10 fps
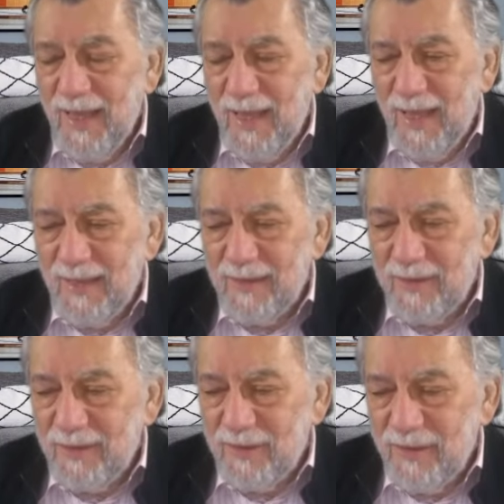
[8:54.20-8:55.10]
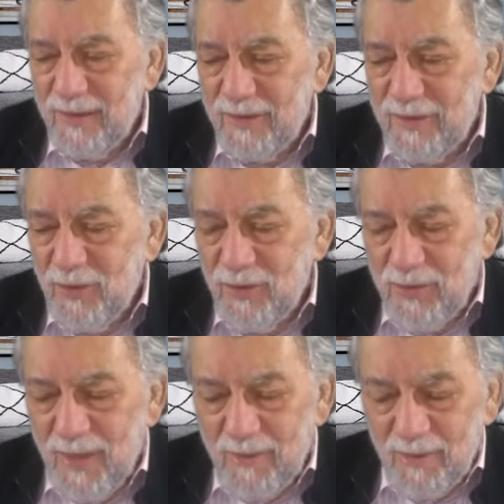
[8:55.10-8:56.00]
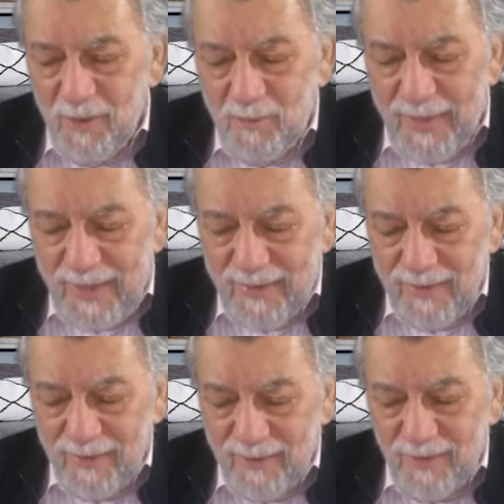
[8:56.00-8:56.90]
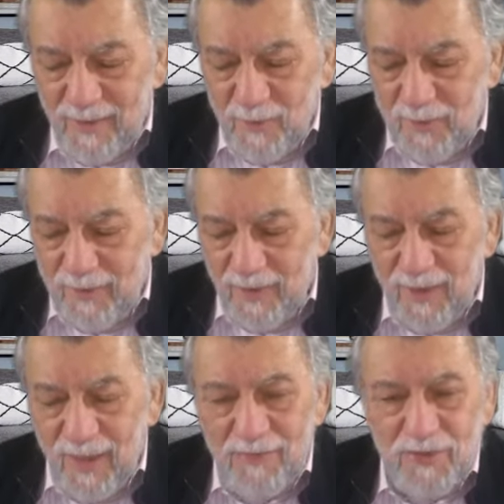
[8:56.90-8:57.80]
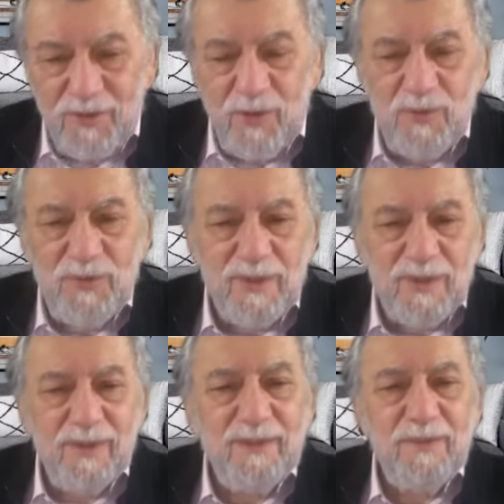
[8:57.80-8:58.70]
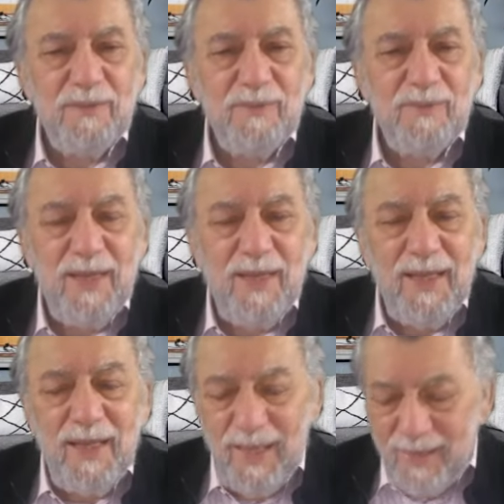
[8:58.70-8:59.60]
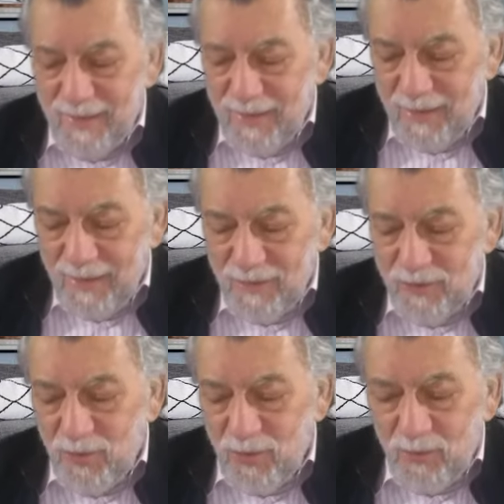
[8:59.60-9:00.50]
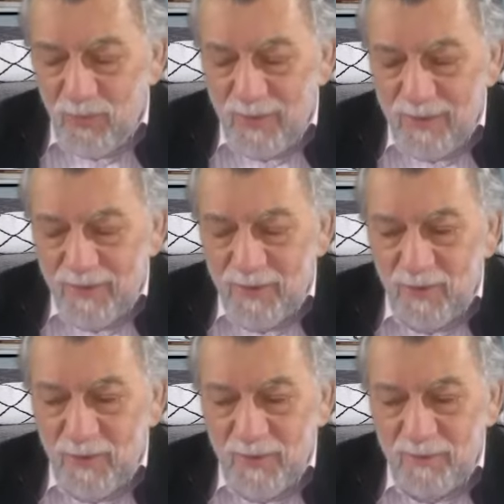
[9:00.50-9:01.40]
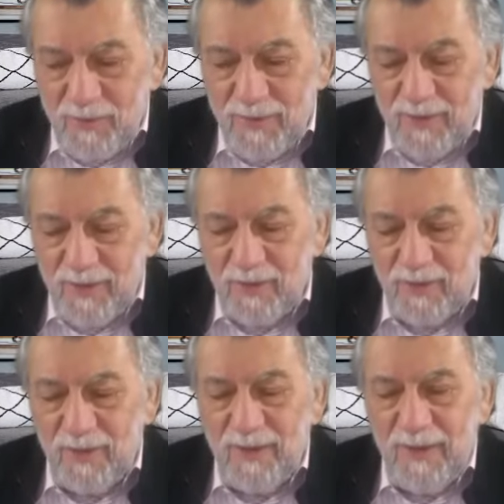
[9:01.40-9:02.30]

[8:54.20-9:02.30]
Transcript: And she also had a little basket there with a lot of stones in it. And he saw one stone in particular,